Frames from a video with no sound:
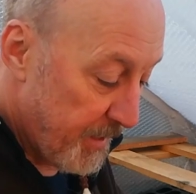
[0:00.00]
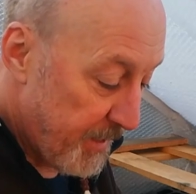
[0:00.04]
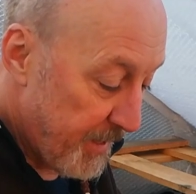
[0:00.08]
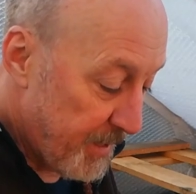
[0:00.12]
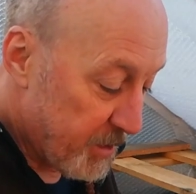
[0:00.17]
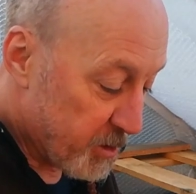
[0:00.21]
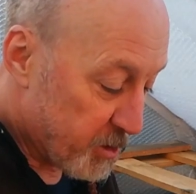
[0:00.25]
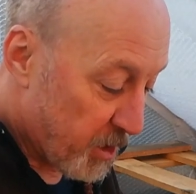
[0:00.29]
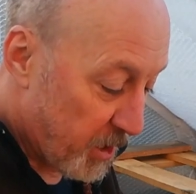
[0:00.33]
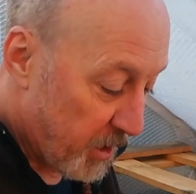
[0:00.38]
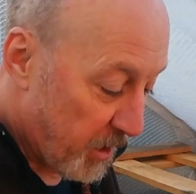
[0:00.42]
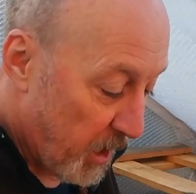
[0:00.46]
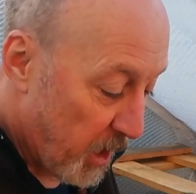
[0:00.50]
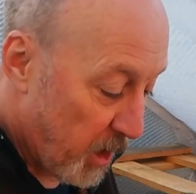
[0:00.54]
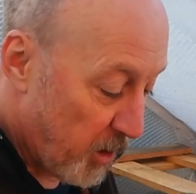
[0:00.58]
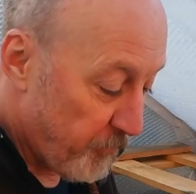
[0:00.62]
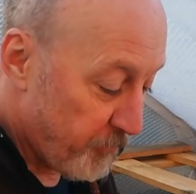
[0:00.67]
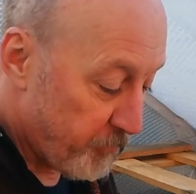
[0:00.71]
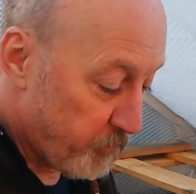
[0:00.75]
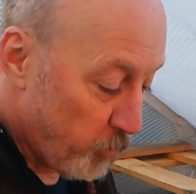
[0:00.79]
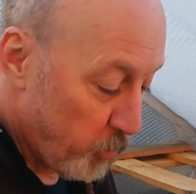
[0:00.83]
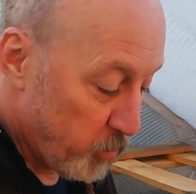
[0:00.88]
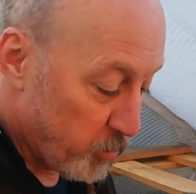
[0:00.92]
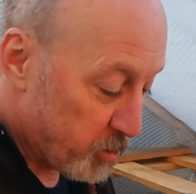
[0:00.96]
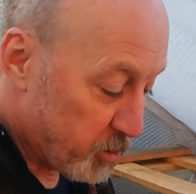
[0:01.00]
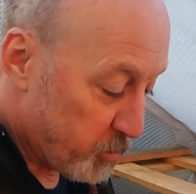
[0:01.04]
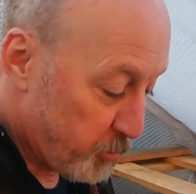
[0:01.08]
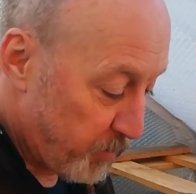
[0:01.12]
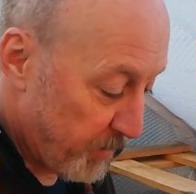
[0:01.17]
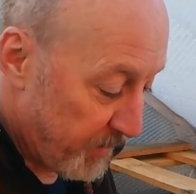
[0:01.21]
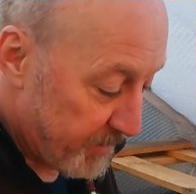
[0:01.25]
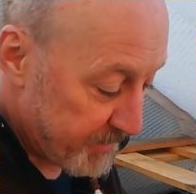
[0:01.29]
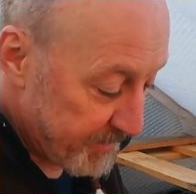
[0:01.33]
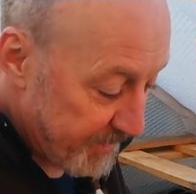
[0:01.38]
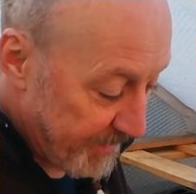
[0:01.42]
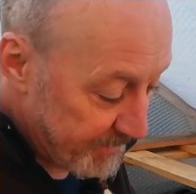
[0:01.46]
Each clove will
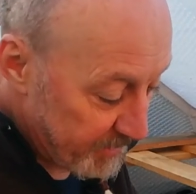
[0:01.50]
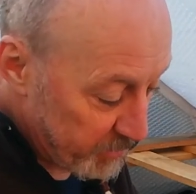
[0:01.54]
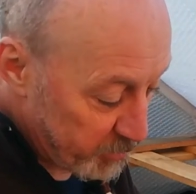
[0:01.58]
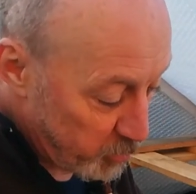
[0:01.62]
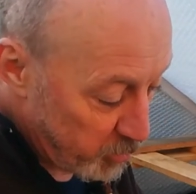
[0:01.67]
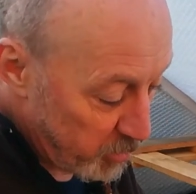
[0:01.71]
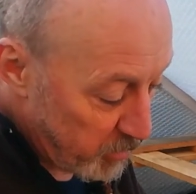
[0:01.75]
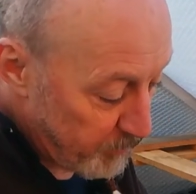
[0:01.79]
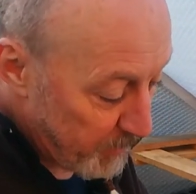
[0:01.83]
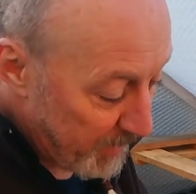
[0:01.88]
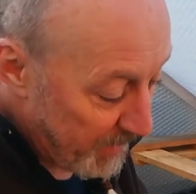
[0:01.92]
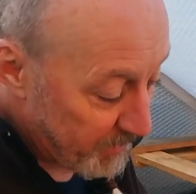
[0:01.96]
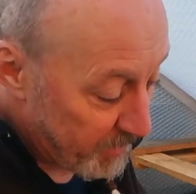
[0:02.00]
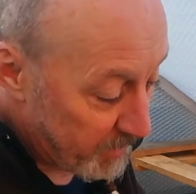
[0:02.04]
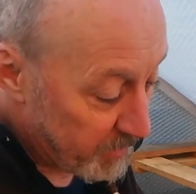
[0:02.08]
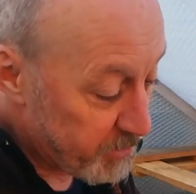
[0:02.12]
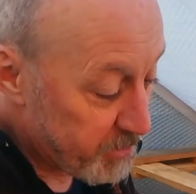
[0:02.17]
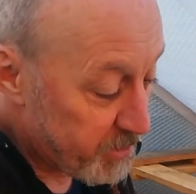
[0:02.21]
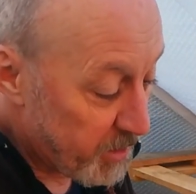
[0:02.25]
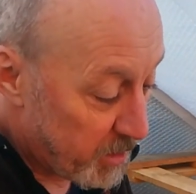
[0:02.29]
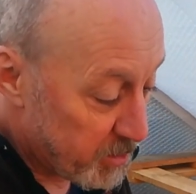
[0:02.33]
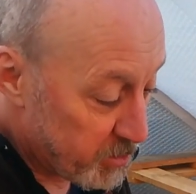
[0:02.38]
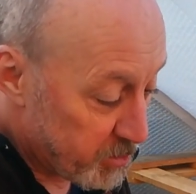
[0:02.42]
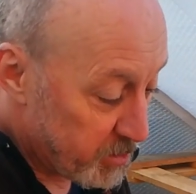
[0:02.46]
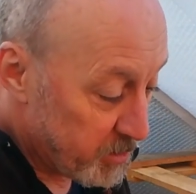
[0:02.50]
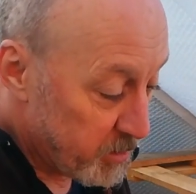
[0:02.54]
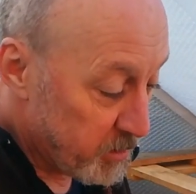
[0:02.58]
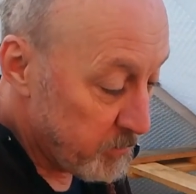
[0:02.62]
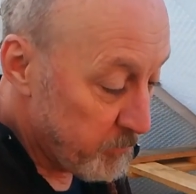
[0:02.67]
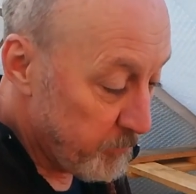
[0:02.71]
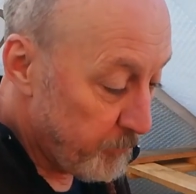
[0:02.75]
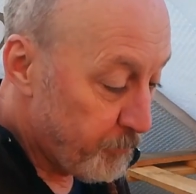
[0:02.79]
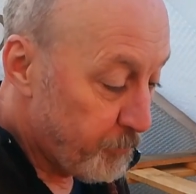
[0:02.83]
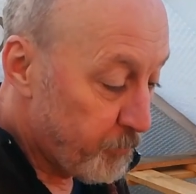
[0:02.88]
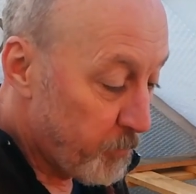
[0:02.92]
split into about a dozen.